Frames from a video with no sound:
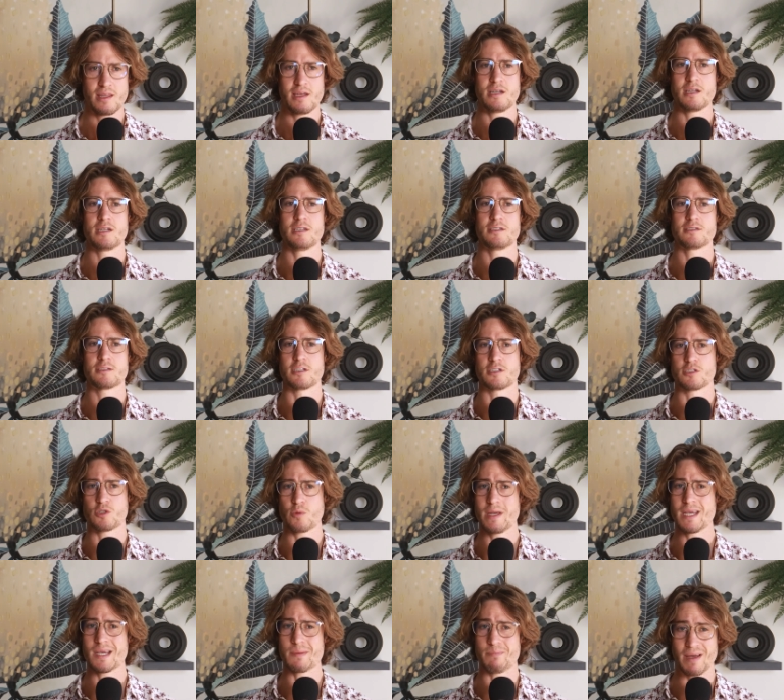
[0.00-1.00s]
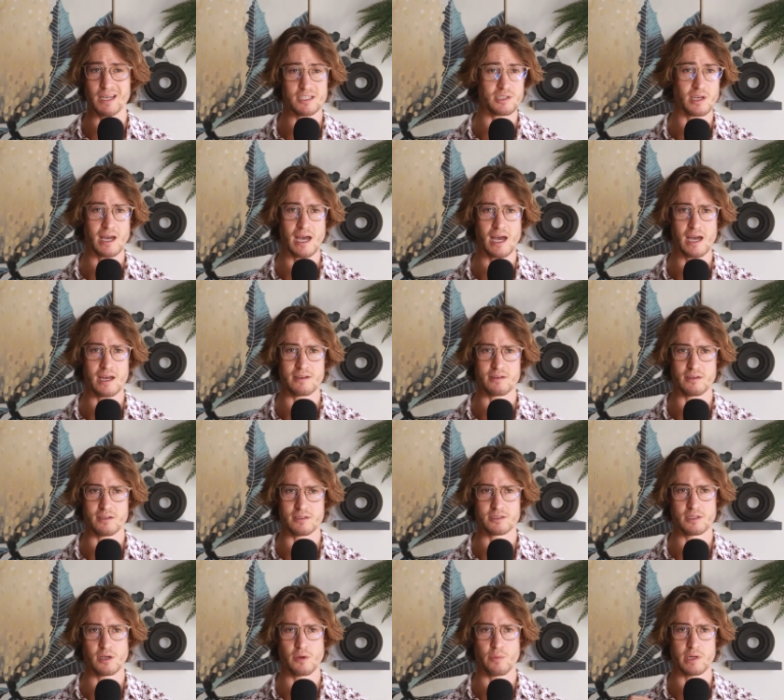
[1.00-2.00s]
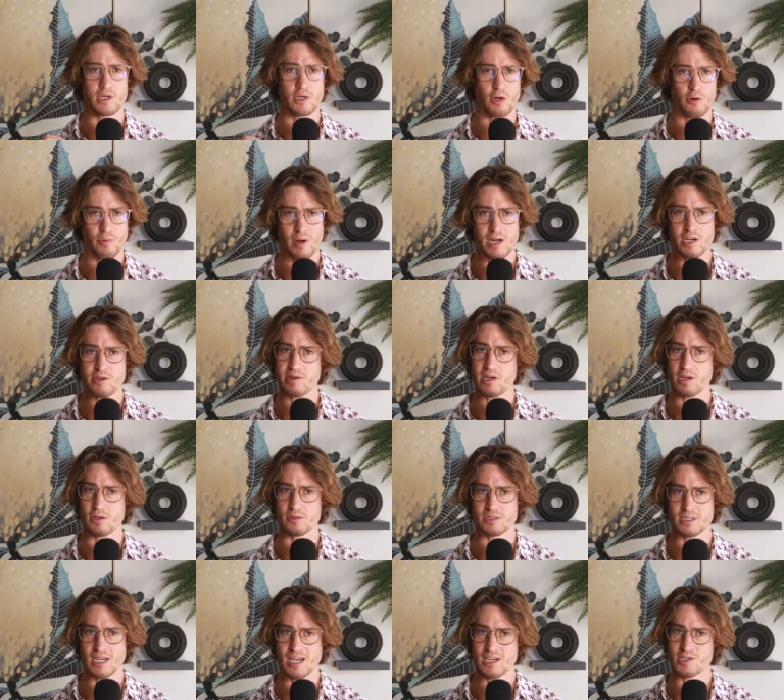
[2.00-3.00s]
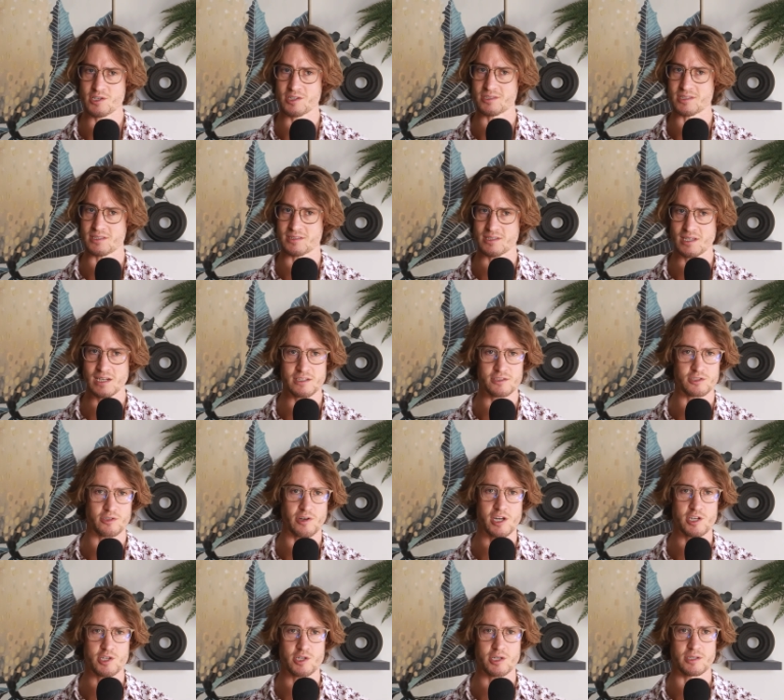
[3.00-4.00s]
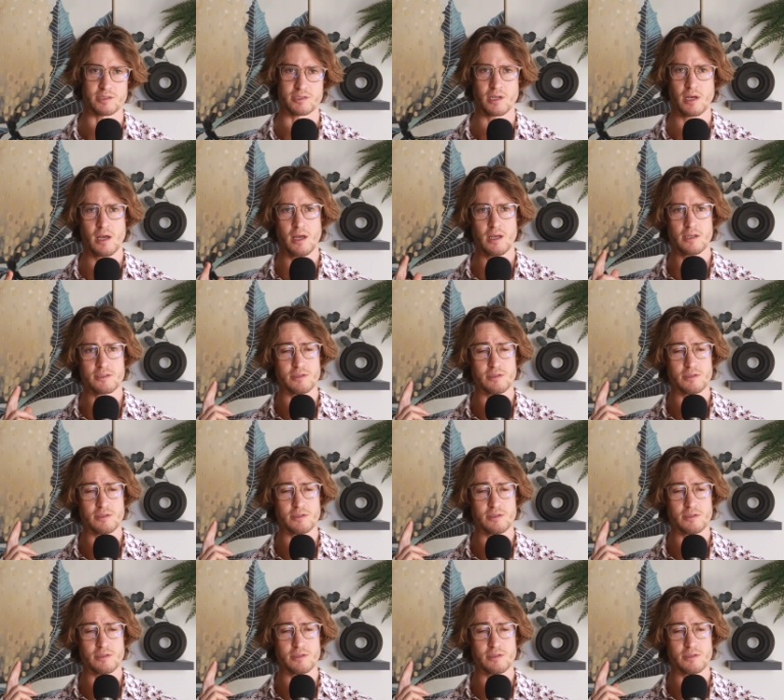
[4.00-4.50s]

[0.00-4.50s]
than it is to tweak Bezier handles when you're rendering your sketches as illustrations,